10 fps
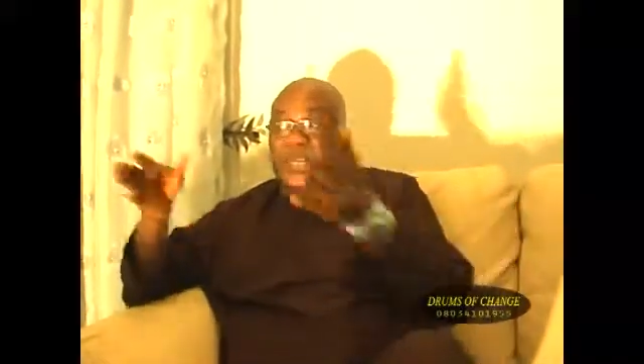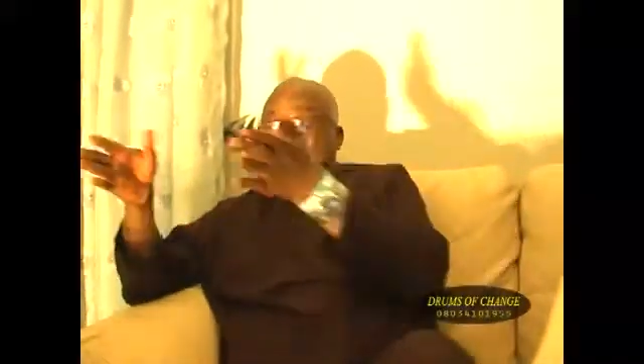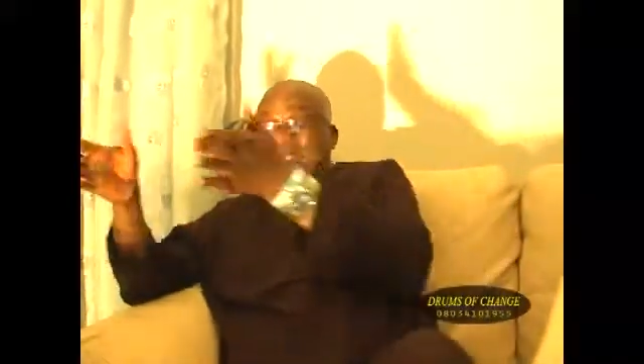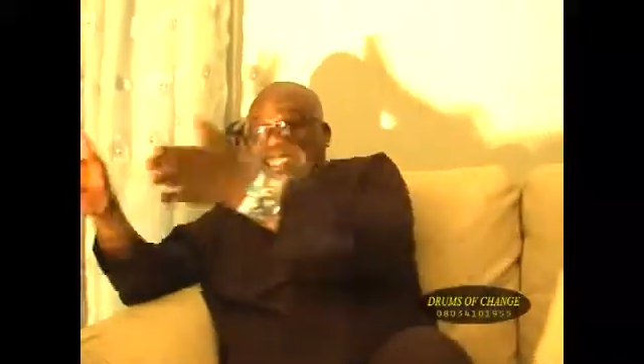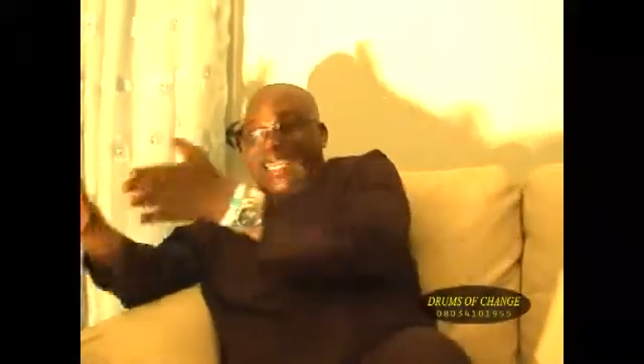
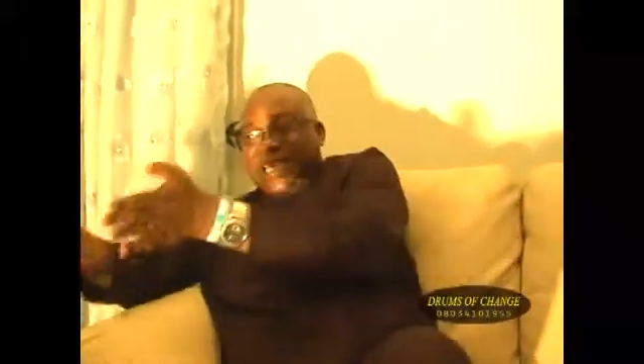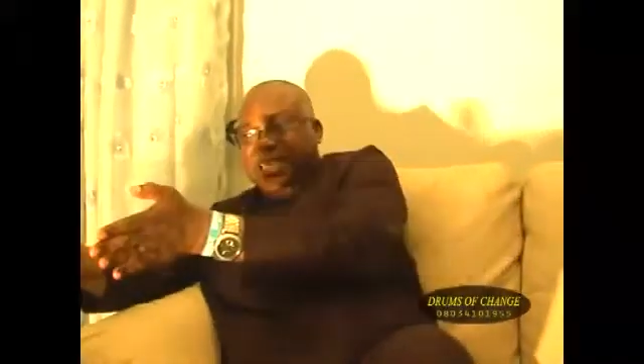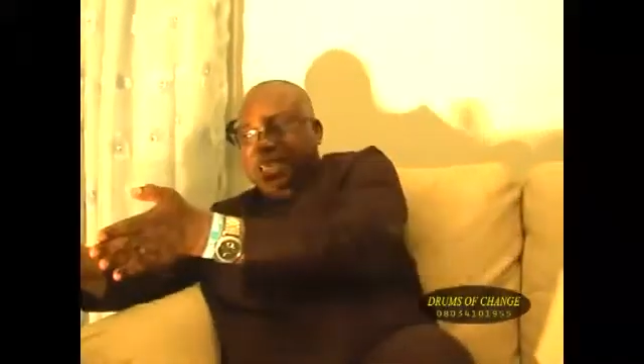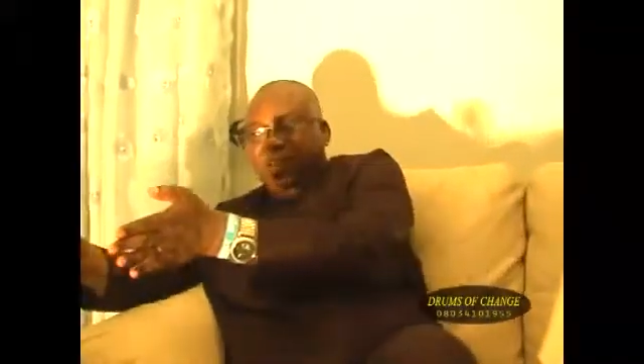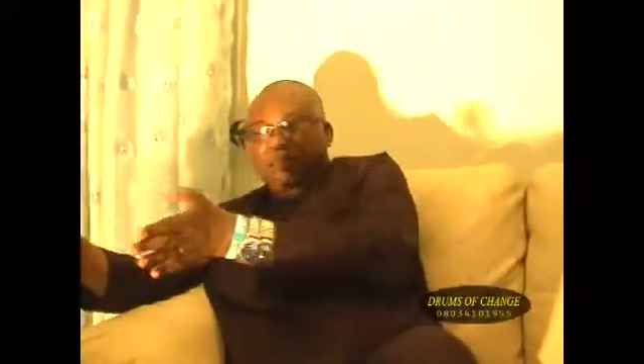just
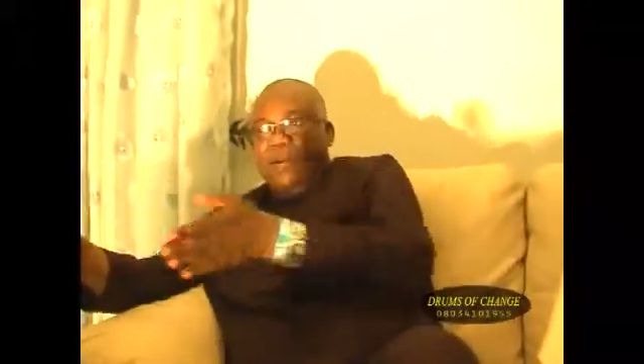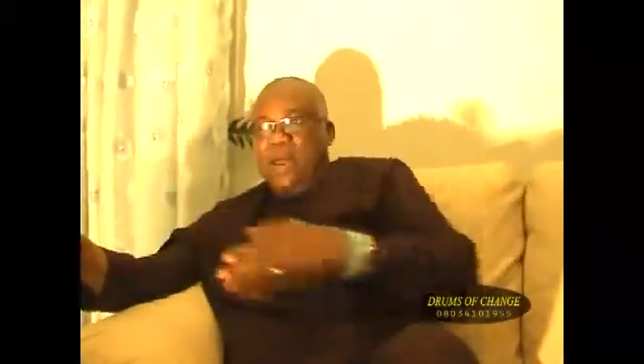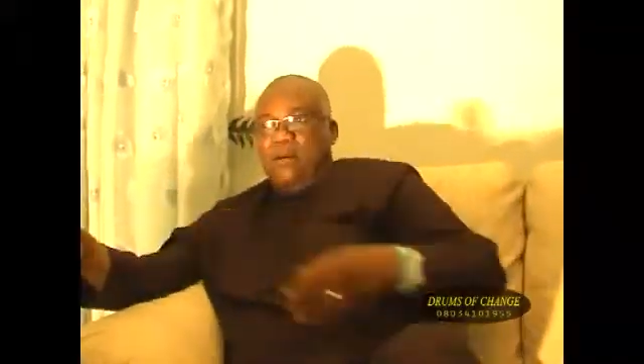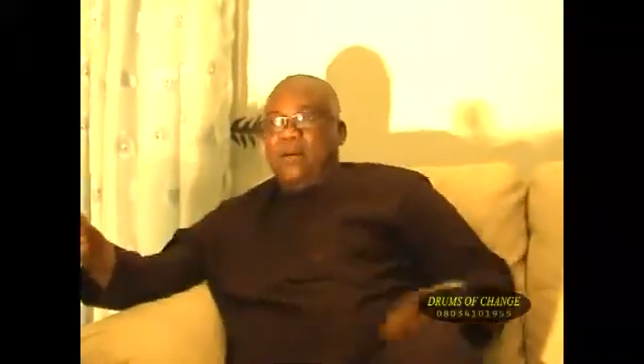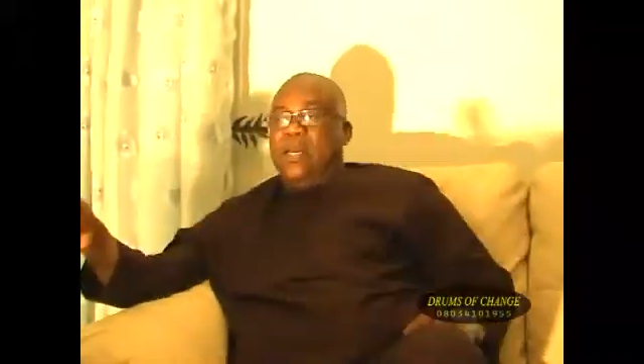setting it up
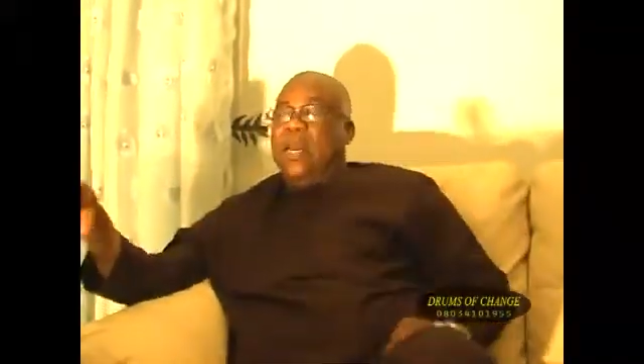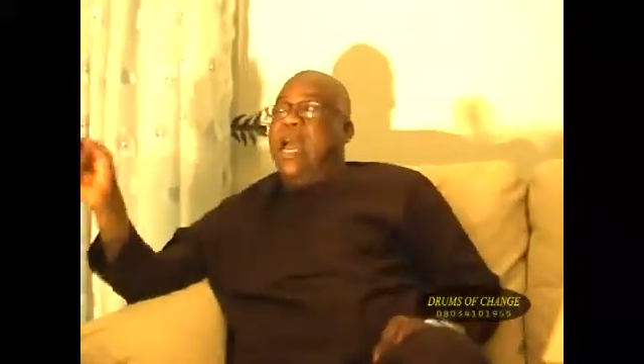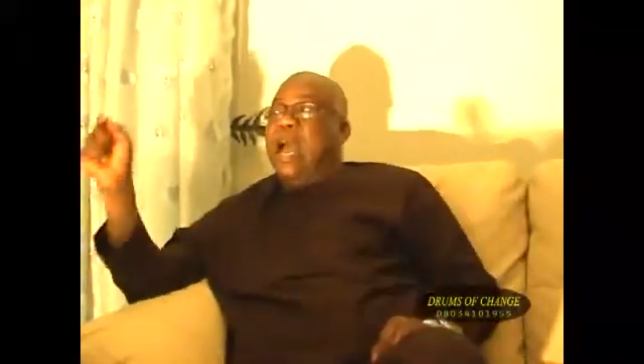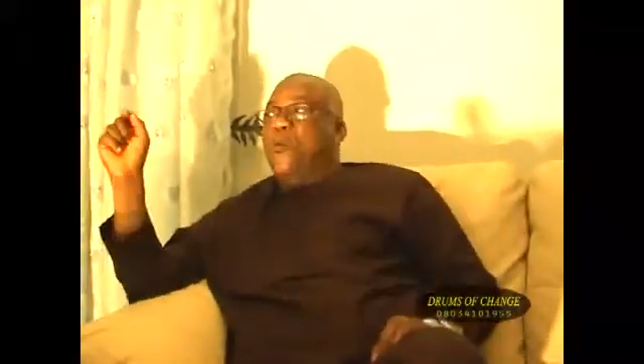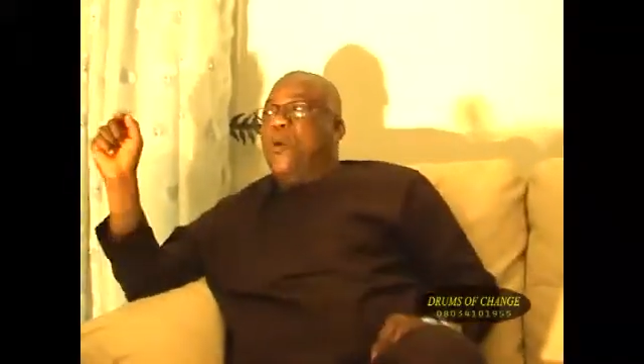now.
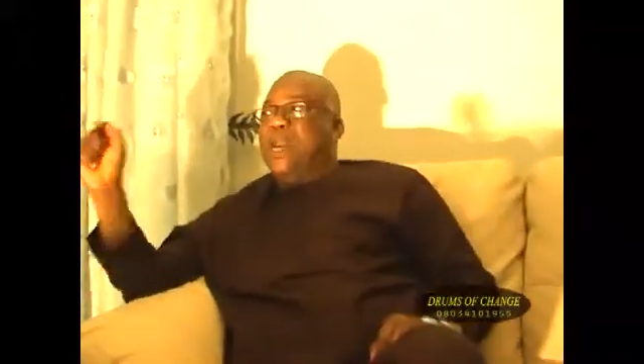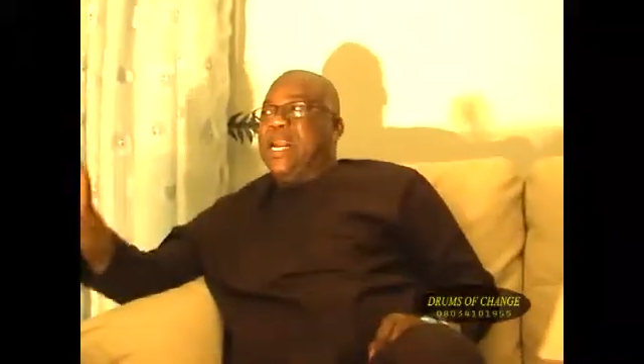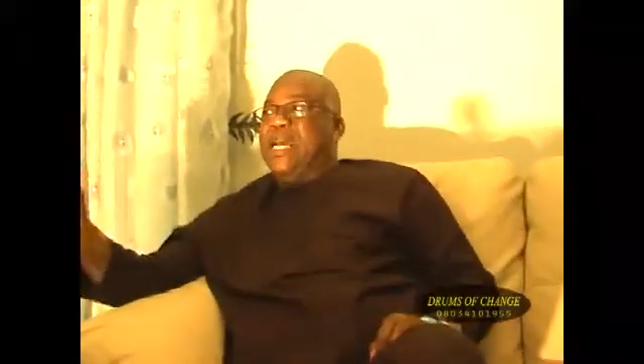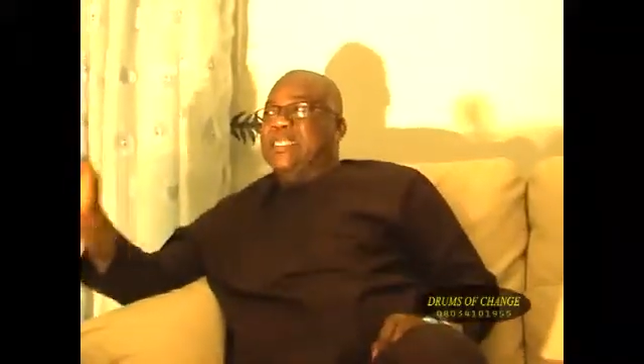And when that